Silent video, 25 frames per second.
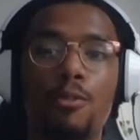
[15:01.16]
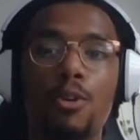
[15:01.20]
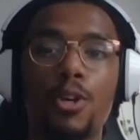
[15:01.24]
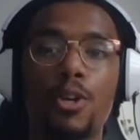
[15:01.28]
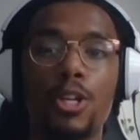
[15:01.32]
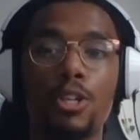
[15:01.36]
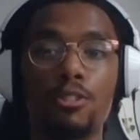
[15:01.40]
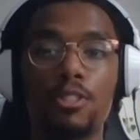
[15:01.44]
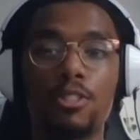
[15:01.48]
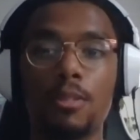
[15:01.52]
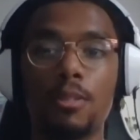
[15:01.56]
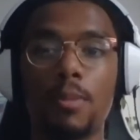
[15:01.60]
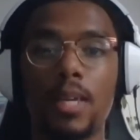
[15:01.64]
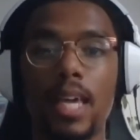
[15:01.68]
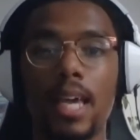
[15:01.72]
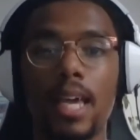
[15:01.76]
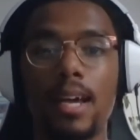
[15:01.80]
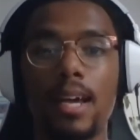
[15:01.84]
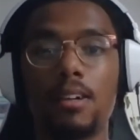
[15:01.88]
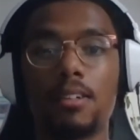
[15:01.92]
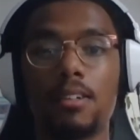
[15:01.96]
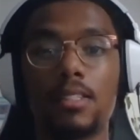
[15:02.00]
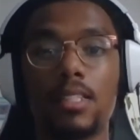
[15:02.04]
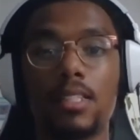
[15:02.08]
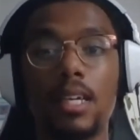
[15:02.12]
used to be
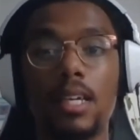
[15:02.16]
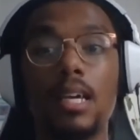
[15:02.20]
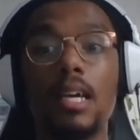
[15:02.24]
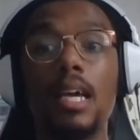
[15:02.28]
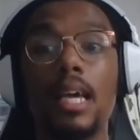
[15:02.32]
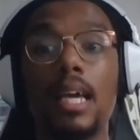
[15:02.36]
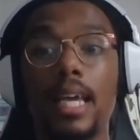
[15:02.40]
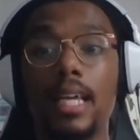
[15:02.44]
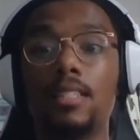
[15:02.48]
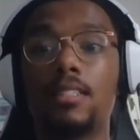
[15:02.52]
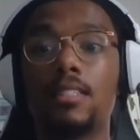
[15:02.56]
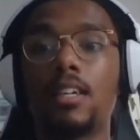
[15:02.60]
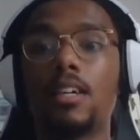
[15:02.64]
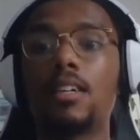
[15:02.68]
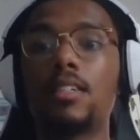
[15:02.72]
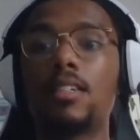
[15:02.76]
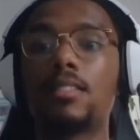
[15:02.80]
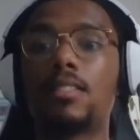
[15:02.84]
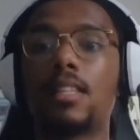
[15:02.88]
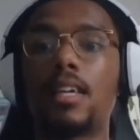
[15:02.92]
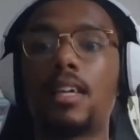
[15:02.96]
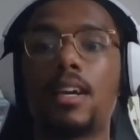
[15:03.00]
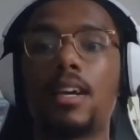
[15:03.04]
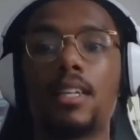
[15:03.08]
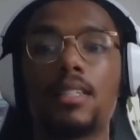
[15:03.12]
held. He took us
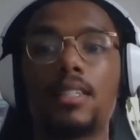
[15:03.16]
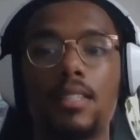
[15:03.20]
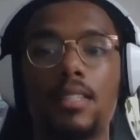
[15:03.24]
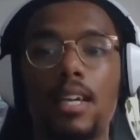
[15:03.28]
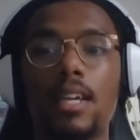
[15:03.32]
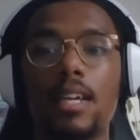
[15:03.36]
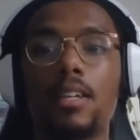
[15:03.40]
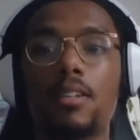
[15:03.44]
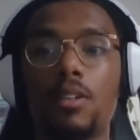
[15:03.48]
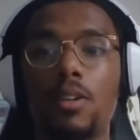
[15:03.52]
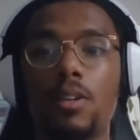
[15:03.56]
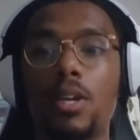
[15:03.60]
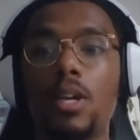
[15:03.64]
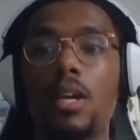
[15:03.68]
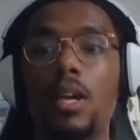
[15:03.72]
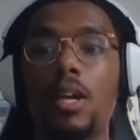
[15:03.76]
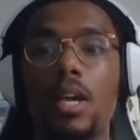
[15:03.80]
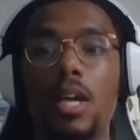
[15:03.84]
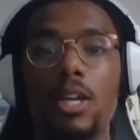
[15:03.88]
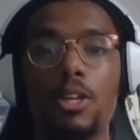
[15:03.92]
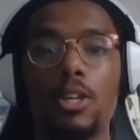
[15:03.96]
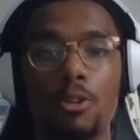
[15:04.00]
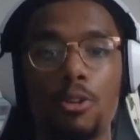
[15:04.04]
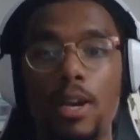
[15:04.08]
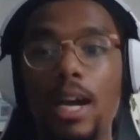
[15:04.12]
there and he said,
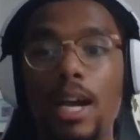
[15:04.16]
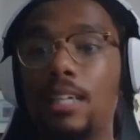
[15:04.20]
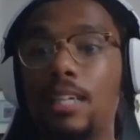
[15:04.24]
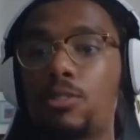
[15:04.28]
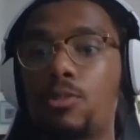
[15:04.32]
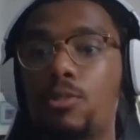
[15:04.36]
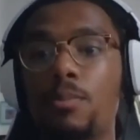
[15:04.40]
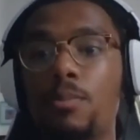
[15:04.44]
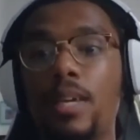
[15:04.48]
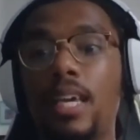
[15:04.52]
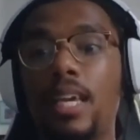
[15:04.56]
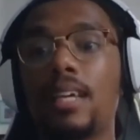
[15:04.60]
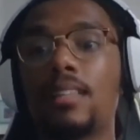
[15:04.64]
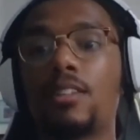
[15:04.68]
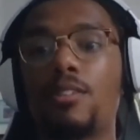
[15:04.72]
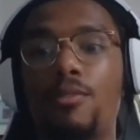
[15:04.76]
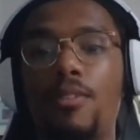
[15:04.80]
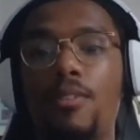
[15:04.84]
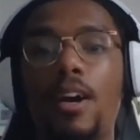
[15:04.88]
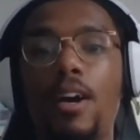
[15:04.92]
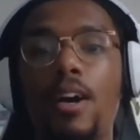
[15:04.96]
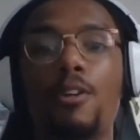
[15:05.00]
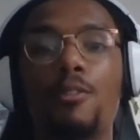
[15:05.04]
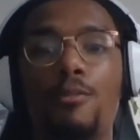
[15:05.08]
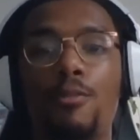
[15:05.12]
"You guys will be at the
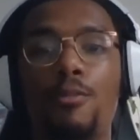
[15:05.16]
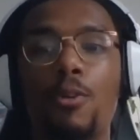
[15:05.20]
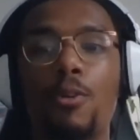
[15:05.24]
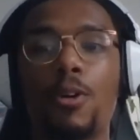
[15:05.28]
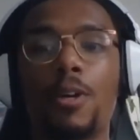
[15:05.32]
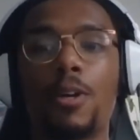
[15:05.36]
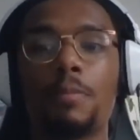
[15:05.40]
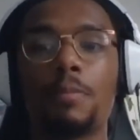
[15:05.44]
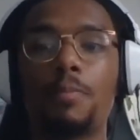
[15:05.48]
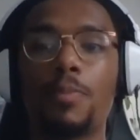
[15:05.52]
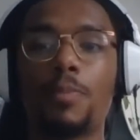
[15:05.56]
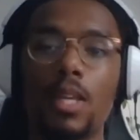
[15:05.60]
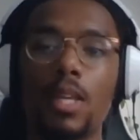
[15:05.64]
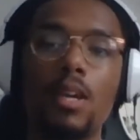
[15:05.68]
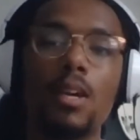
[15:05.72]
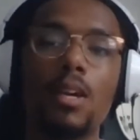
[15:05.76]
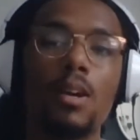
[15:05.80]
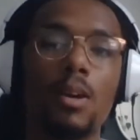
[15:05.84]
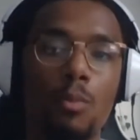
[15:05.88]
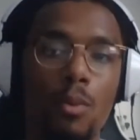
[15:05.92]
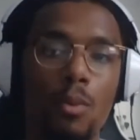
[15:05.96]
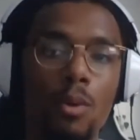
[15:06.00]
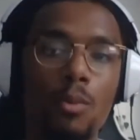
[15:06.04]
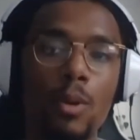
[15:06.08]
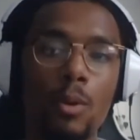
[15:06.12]
Final Four."
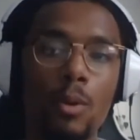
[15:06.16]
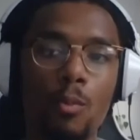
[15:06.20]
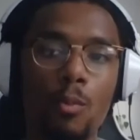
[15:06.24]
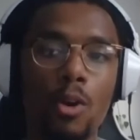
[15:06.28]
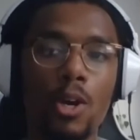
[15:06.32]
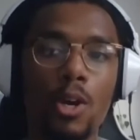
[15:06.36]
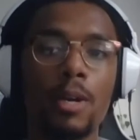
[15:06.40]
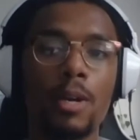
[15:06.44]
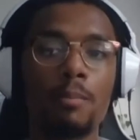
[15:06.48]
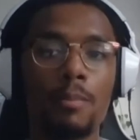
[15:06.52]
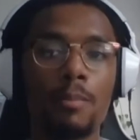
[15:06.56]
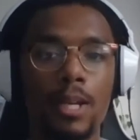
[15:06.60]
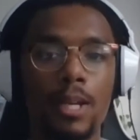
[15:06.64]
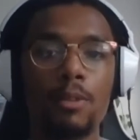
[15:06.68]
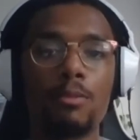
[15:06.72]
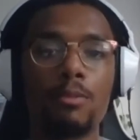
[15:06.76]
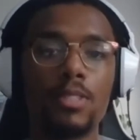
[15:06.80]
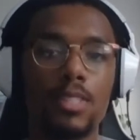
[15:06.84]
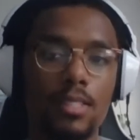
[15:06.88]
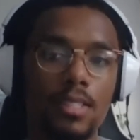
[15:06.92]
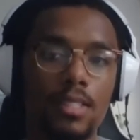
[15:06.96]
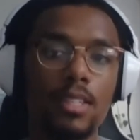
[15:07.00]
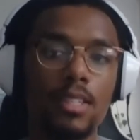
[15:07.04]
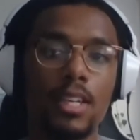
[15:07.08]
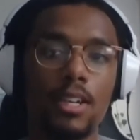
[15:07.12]
Well, we weren't, but it
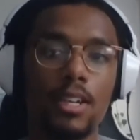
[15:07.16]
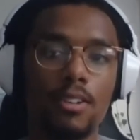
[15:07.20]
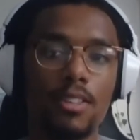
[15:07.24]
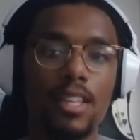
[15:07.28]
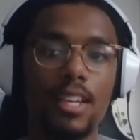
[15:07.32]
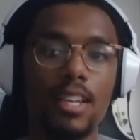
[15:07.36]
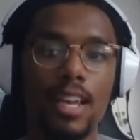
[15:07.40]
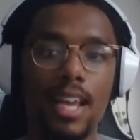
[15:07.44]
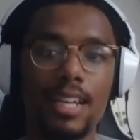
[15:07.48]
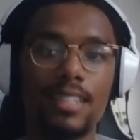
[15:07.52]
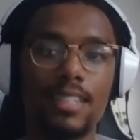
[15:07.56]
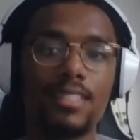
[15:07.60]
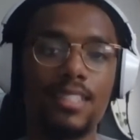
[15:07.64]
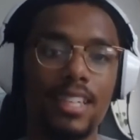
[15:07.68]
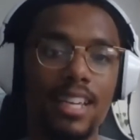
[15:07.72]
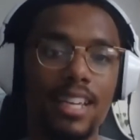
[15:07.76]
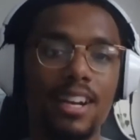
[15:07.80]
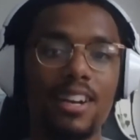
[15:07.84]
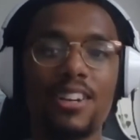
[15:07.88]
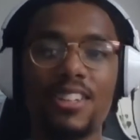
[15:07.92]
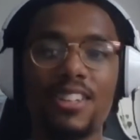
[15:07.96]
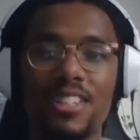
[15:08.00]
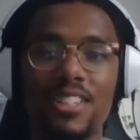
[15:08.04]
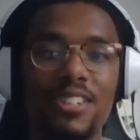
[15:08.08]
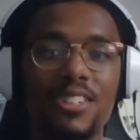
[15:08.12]
was, the next
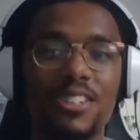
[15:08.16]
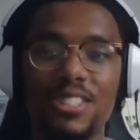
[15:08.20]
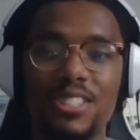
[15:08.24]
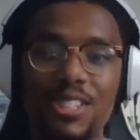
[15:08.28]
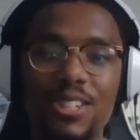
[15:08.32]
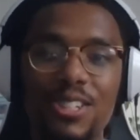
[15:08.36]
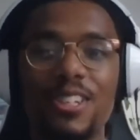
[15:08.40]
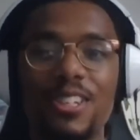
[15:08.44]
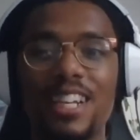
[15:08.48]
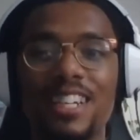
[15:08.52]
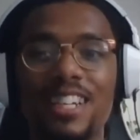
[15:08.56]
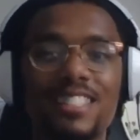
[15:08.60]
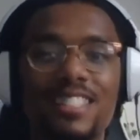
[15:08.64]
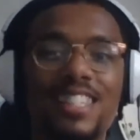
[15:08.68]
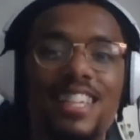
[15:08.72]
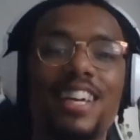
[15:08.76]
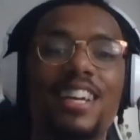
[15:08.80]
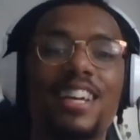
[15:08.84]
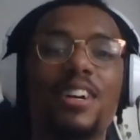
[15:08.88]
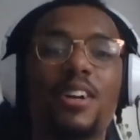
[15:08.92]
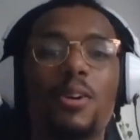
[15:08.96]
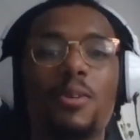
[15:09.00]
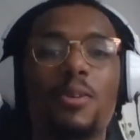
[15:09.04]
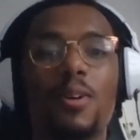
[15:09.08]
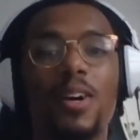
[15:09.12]
year or 2 years
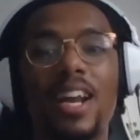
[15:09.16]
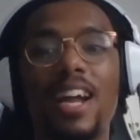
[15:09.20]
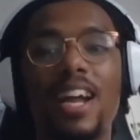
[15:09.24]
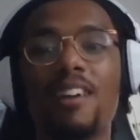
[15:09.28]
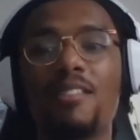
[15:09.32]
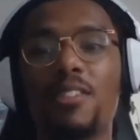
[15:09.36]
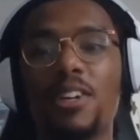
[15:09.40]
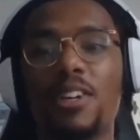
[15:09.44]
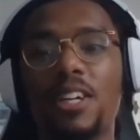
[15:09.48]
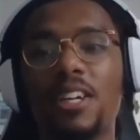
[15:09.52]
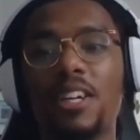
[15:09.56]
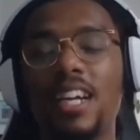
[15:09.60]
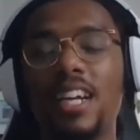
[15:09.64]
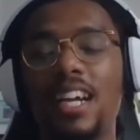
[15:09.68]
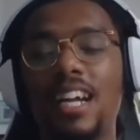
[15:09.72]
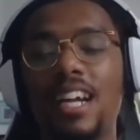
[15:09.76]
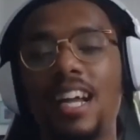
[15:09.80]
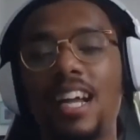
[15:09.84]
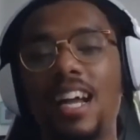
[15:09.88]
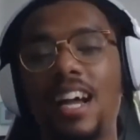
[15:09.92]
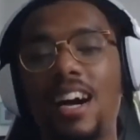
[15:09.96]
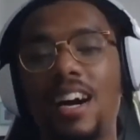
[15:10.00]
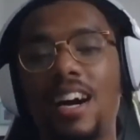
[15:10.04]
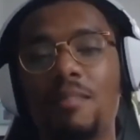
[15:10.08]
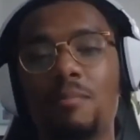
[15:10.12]
later or whatever.
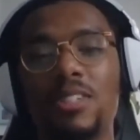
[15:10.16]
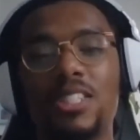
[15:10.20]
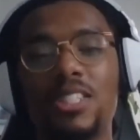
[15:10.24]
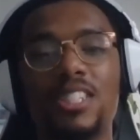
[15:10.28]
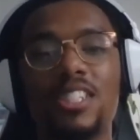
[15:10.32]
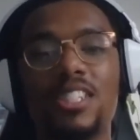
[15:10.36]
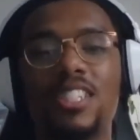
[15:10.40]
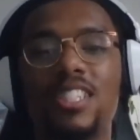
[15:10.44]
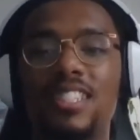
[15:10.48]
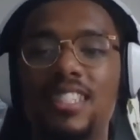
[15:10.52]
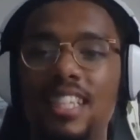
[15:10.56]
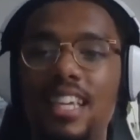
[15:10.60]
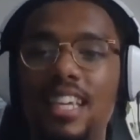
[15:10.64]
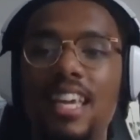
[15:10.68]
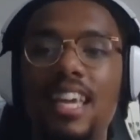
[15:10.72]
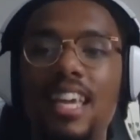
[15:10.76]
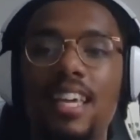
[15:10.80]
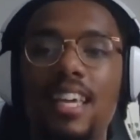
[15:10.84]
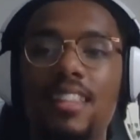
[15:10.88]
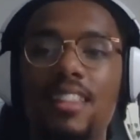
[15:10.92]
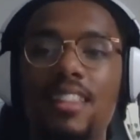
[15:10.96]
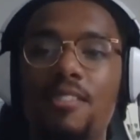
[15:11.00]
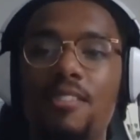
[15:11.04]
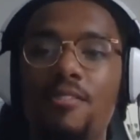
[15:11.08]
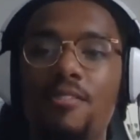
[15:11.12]
But just
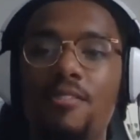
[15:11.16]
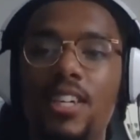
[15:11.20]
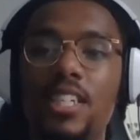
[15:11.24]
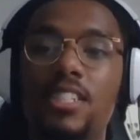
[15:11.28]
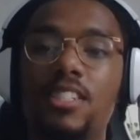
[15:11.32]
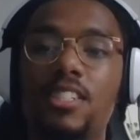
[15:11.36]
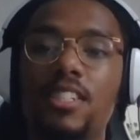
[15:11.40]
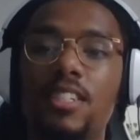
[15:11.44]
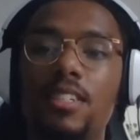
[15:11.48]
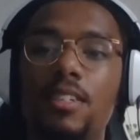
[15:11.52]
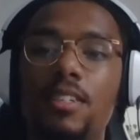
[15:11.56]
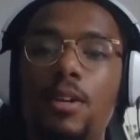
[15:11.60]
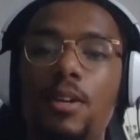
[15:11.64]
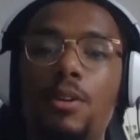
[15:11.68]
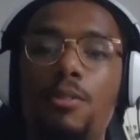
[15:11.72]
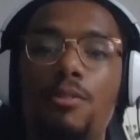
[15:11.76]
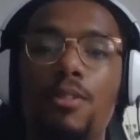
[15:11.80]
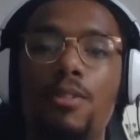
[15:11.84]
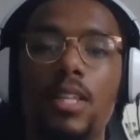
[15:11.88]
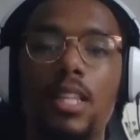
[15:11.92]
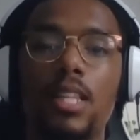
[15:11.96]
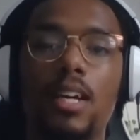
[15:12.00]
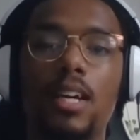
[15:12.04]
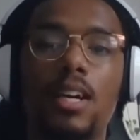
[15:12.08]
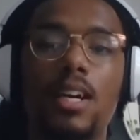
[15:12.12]
seeing the vision
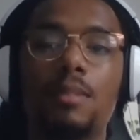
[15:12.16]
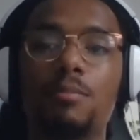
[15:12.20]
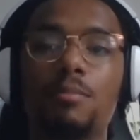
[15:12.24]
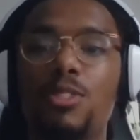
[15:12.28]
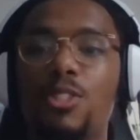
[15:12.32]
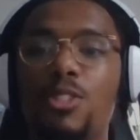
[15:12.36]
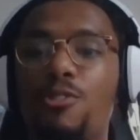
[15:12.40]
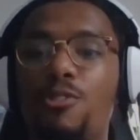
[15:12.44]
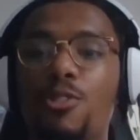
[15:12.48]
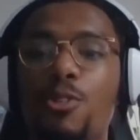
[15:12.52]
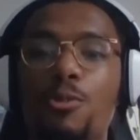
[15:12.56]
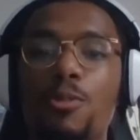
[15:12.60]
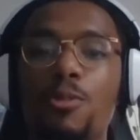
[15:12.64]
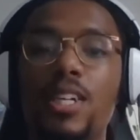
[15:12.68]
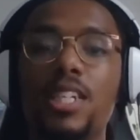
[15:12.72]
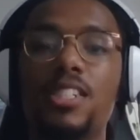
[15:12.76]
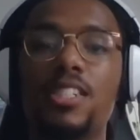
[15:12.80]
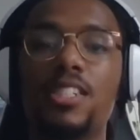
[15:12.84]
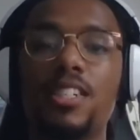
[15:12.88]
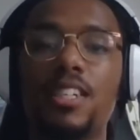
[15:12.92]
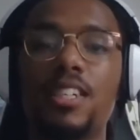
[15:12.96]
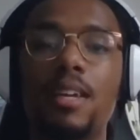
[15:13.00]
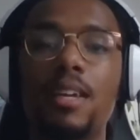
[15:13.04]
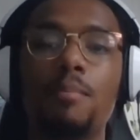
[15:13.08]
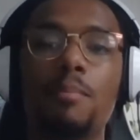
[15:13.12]
really come to
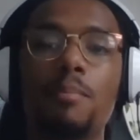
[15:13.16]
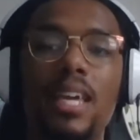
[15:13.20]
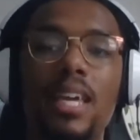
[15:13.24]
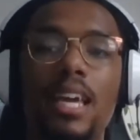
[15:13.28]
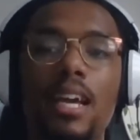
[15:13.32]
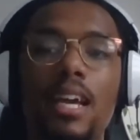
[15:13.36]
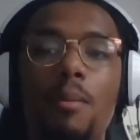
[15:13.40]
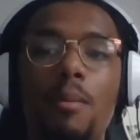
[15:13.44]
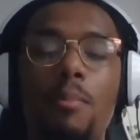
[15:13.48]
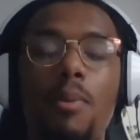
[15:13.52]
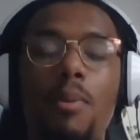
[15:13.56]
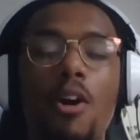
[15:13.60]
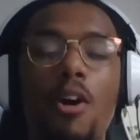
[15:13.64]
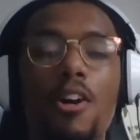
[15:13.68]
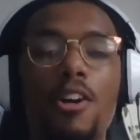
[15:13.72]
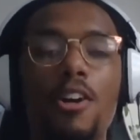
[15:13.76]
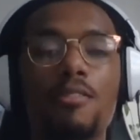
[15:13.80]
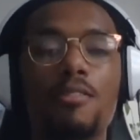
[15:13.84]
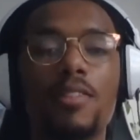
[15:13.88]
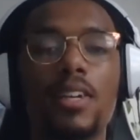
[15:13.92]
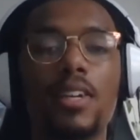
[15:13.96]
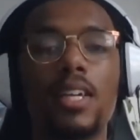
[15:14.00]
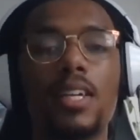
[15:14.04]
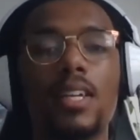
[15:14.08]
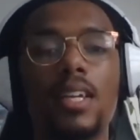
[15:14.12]
fruition and being a part of
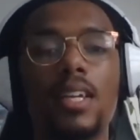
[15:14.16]
it,